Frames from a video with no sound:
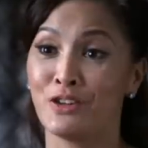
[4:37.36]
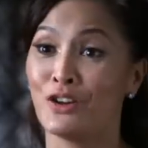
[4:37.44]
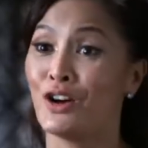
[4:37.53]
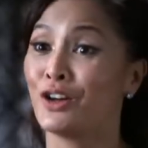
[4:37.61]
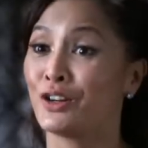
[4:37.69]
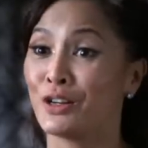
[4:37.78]

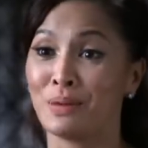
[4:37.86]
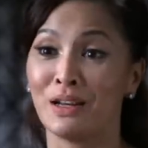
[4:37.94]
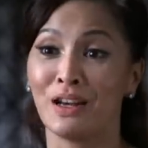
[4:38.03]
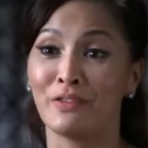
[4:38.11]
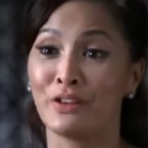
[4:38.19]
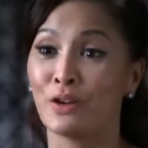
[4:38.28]
not going to be
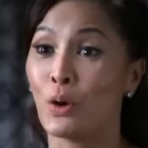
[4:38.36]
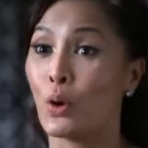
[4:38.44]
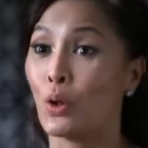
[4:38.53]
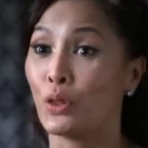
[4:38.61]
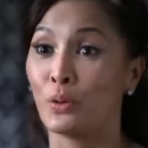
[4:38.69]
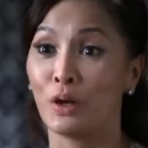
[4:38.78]
laughing
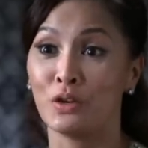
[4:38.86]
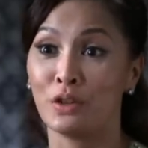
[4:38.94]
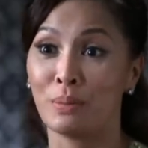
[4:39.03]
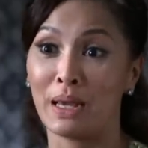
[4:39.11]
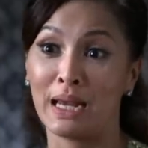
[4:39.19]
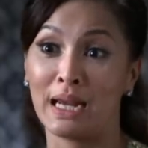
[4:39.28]
all the way to
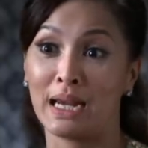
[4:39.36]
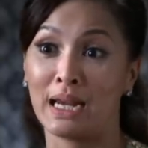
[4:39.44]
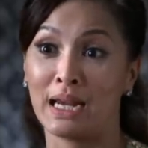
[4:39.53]
the bank.